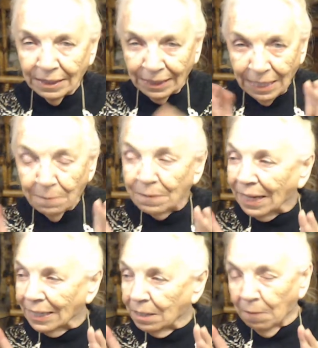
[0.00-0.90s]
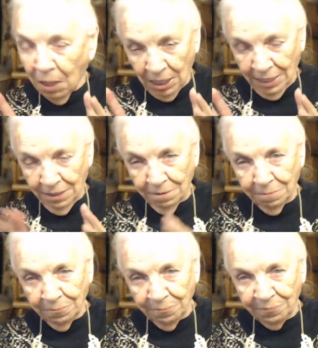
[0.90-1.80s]
Keep that in mind,
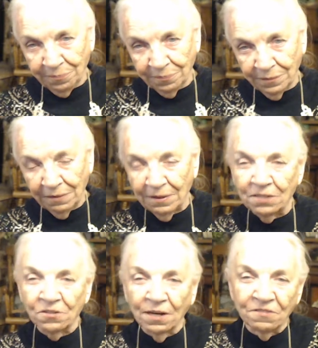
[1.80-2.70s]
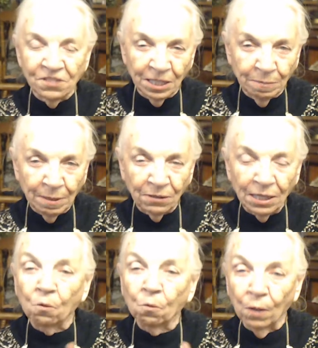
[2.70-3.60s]
the things I've said about
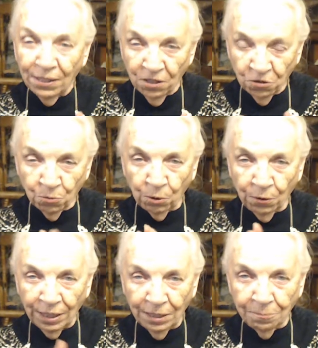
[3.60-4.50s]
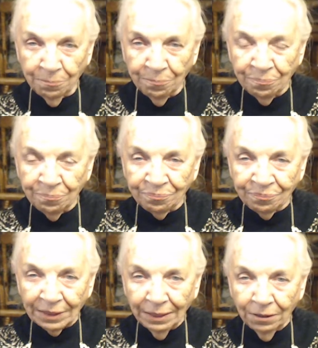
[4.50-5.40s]
how weddings were then.
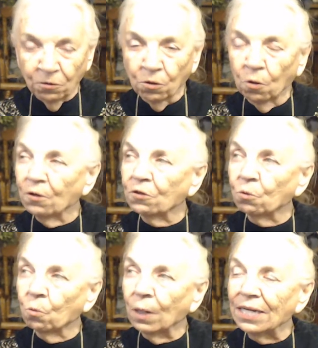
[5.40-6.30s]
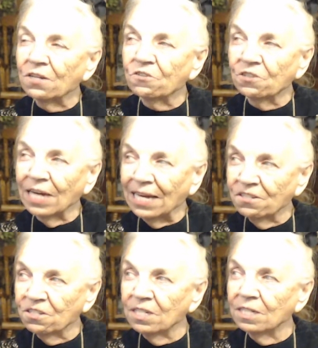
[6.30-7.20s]
You know that the weddings
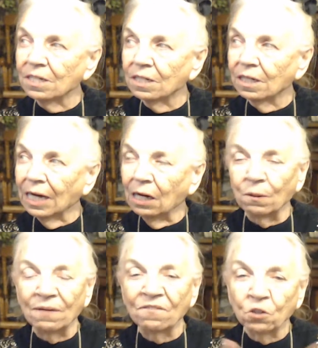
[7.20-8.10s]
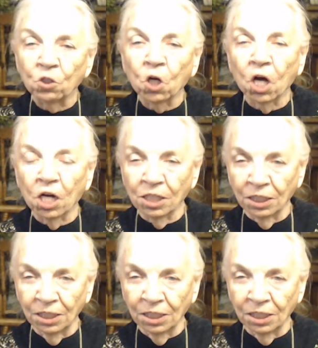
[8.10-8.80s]
lasted however long